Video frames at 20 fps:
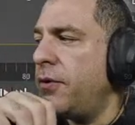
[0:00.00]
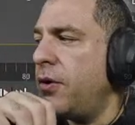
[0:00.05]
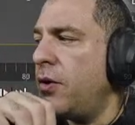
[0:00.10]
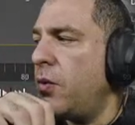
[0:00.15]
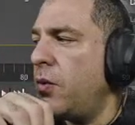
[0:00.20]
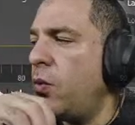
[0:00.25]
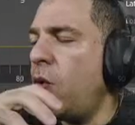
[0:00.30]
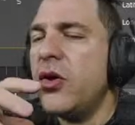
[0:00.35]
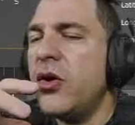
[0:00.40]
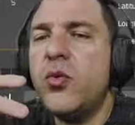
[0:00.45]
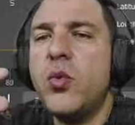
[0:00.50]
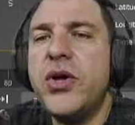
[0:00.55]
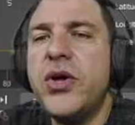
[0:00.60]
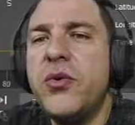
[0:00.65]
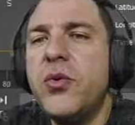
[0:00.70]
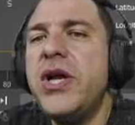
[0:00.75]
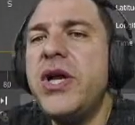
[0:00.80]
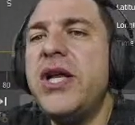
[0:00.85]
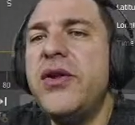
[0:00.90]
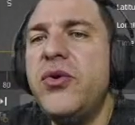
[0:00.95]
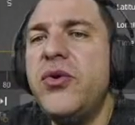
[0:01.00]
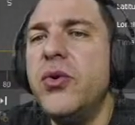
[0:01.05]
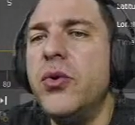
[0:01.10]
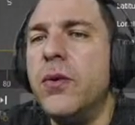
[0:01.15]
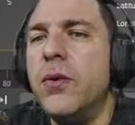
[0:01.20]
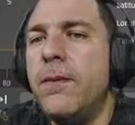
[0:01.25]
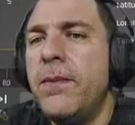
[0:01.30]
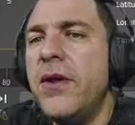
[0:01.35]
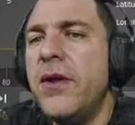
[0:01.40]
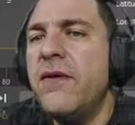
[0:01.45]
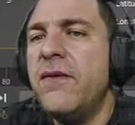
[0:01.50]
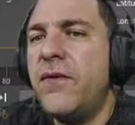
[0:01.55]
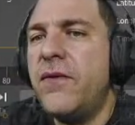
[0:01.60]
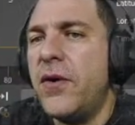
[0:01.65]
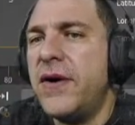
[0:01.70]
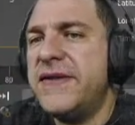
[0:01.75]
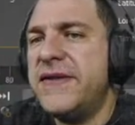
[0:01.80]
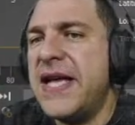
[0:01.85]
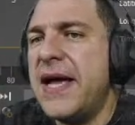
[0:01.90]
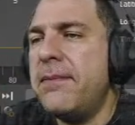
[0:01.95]
what we really do. For
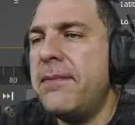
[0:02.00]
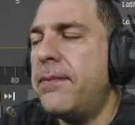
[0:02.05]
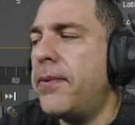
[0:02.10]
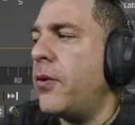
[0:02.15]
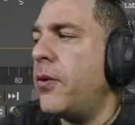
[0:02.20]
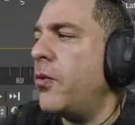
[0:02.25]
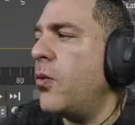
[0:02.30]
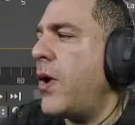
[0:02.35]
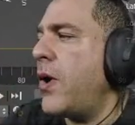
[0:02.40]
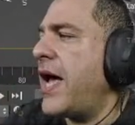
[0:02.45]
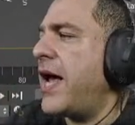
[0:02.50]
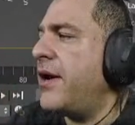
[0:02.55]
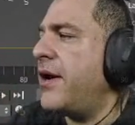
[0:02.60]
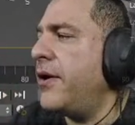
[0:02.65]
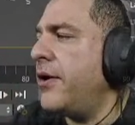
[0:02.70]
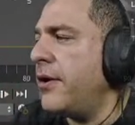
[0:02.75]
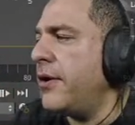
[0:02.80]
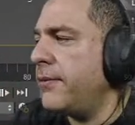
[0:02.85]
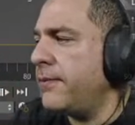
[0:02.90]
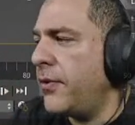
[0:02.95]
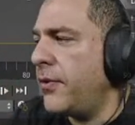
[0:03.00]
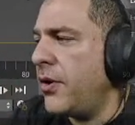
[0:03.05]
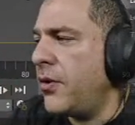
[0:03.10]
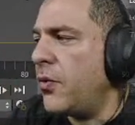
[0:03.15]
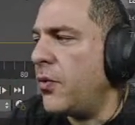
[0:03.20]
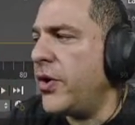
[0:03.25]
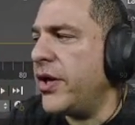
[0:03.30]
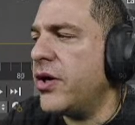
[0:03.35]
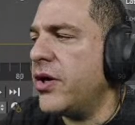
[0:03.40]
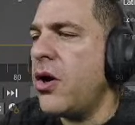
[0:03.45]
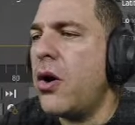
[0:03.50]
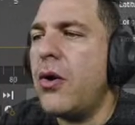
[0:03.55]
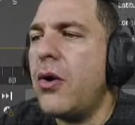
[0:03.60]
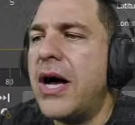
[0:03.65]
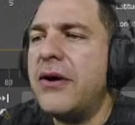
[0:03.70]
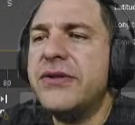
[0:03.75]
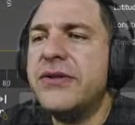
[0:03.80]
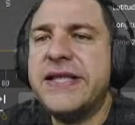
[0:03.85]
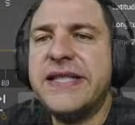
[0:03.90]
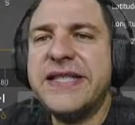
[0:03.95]
example, when we go
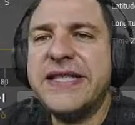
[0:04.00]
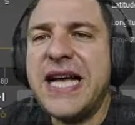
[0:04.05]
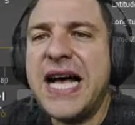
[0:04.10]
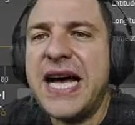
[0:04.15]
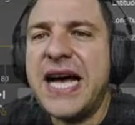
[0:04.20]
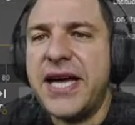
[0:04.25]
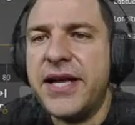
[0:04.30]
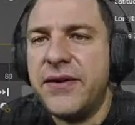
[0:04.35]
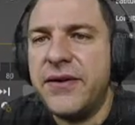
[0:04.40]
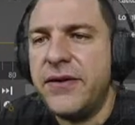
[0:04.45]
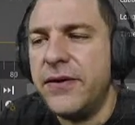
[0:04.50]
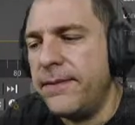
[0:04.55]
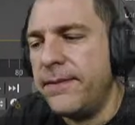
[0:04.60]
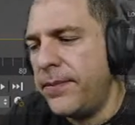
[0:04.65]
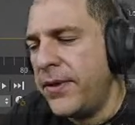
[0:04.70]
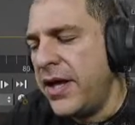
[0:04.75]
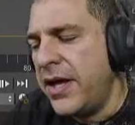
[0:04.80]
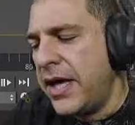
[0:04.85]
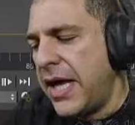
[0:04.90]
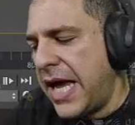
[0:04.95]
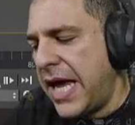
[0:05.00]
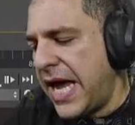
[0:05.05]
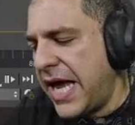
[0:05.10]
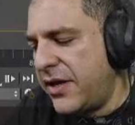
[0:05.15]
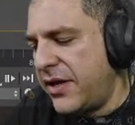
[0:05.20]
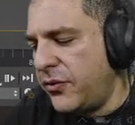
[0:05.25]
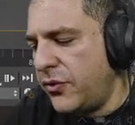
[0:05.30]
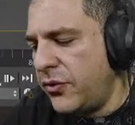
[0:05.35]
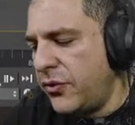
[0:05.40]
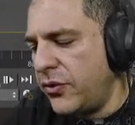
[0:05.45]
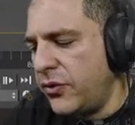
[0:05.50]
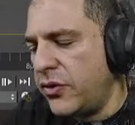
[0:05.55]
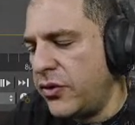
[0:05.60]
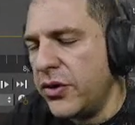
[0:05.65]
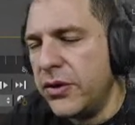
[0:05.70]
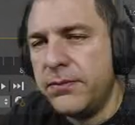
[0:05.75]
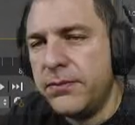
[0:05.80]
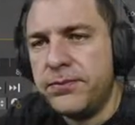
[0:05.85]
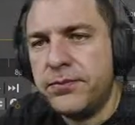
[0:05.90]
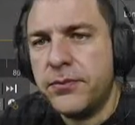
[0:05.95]
outside
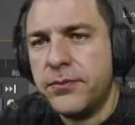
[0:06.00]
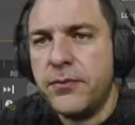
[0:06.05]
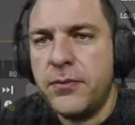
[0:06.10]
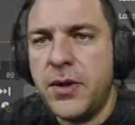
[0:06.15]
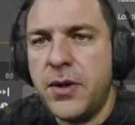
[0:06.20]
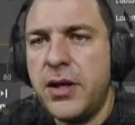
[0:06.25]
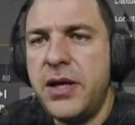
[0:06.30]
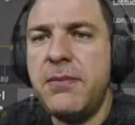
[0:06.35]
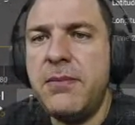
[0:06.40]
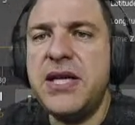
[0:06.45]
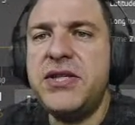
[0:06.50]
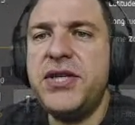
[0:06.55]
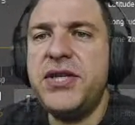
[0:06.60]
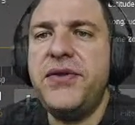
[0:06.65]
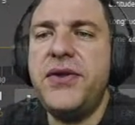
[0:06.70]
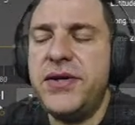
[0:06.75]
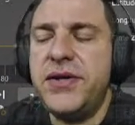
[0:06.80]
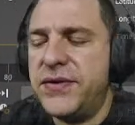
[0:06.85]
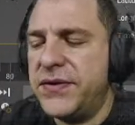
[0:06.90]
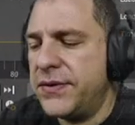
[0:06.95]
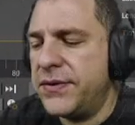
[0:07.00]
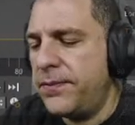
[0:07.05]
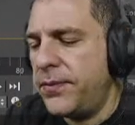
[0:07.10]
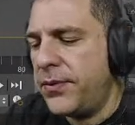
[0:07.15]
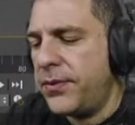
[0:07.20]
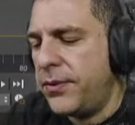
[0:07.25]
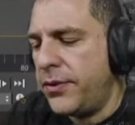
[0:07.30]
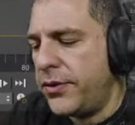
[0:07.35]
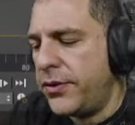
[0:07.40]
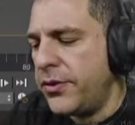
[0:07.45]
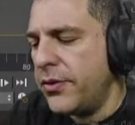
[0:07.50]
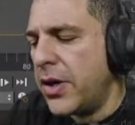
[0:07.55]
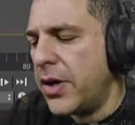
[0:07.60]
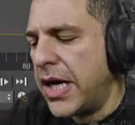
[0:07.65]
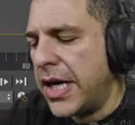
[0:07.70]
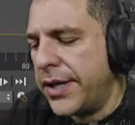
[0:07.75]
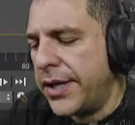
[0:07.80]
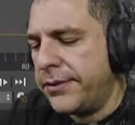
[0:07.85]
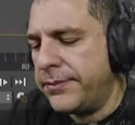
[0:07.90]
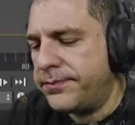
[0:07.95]
and imagine this, you
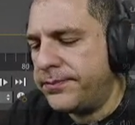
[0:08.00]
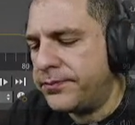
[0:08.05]
are